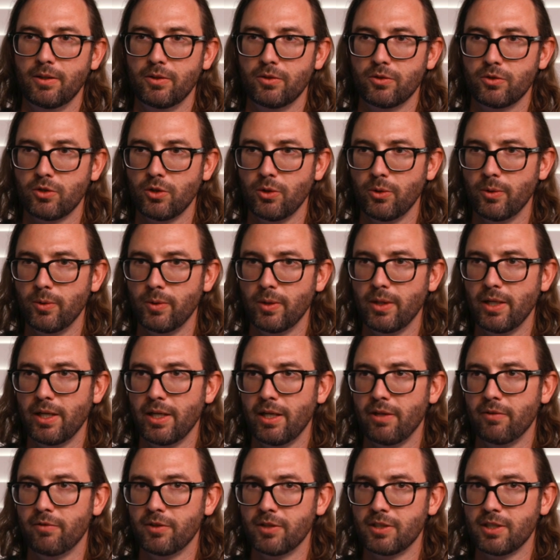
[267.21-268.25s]
So
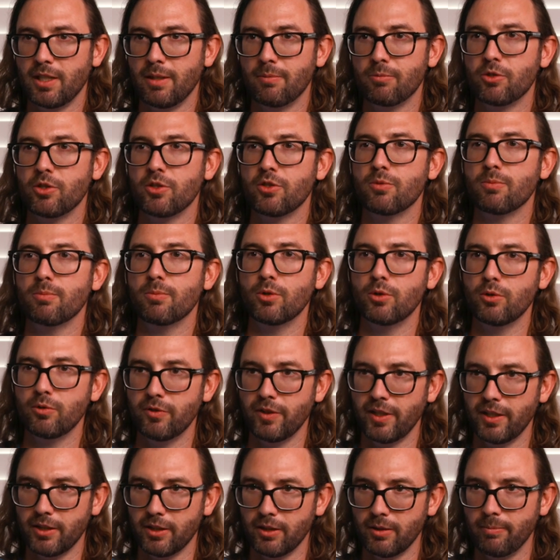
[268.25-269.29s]
every time she's
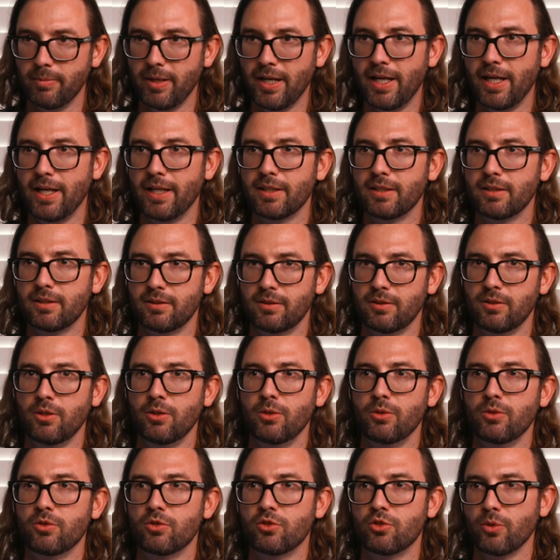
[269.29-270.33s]
moving her back,
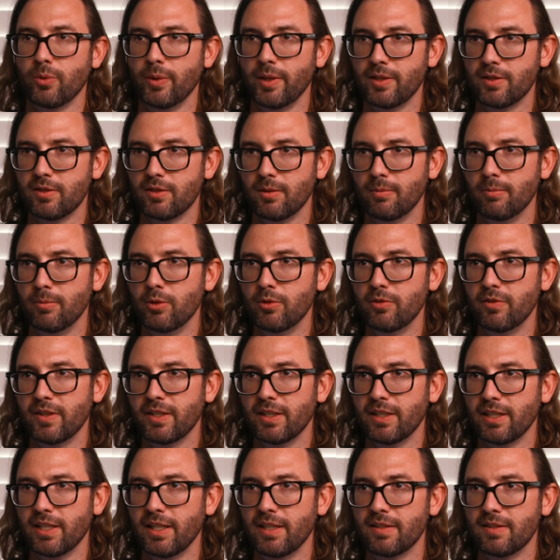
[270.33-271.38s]
those joints are
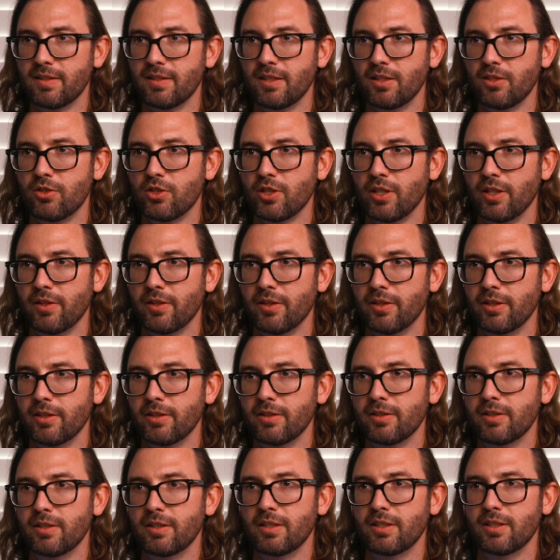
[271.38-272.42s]
moving against each
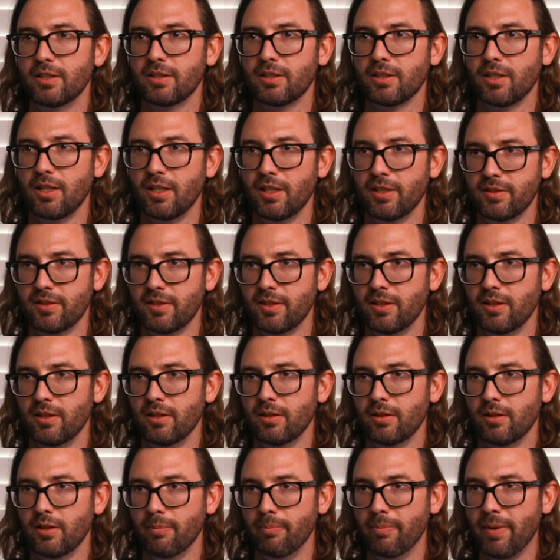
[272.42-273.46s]
other,
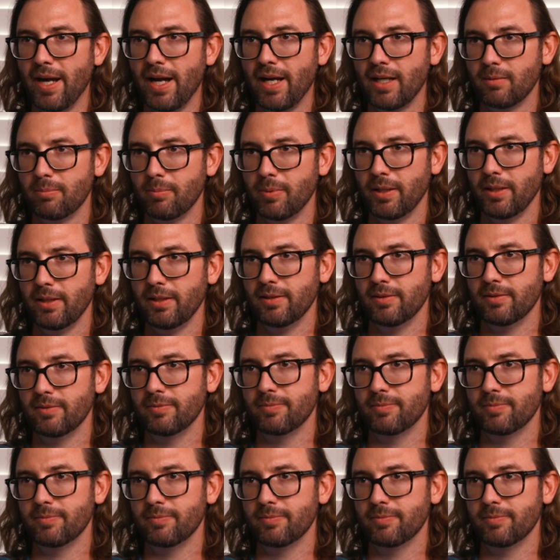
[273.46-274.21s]
causing the back pain.